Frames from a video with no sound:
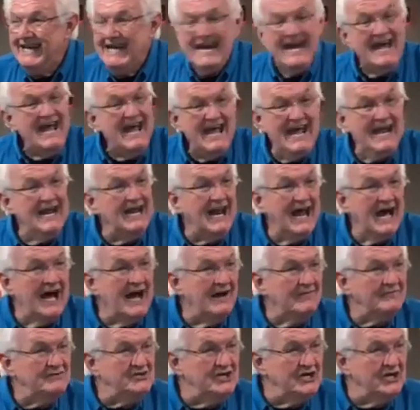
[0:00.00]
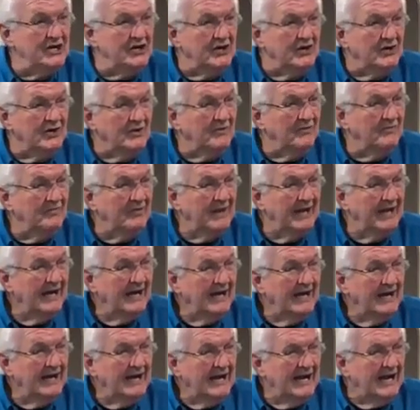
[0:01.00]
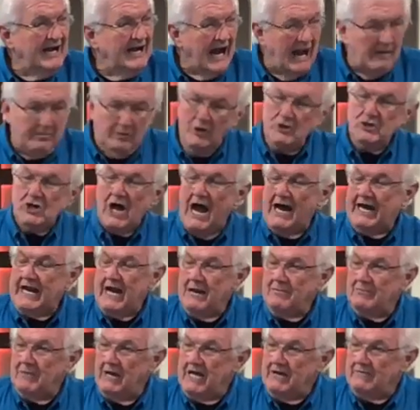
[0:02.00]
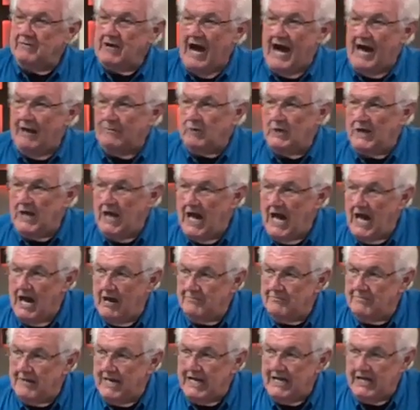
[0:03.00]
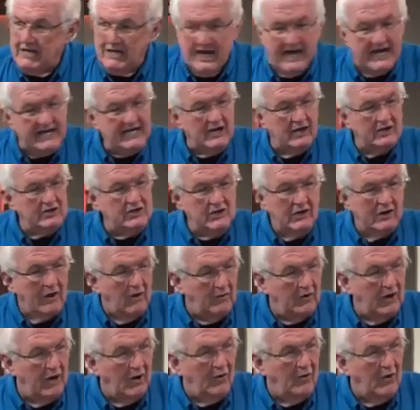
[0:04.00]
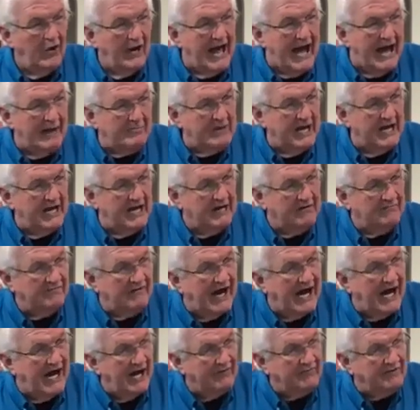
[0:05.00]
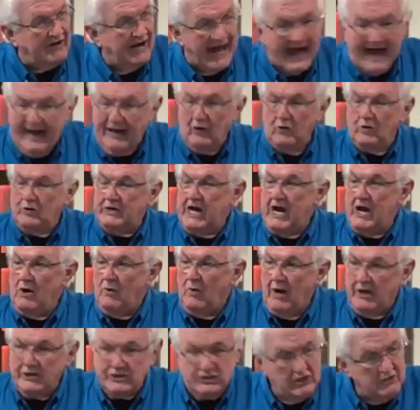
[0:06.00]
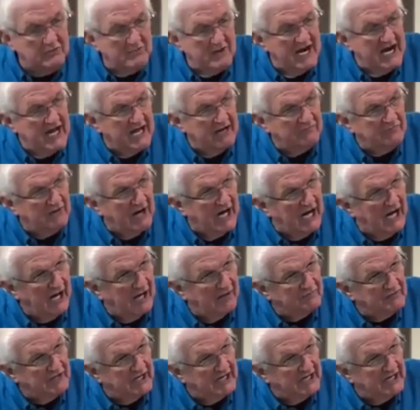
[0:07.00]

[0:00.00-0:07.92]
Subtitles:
He loves you. Now, preacher, I can't believe God would love me. You don't know what I've been involved in. I don't care what you've been involved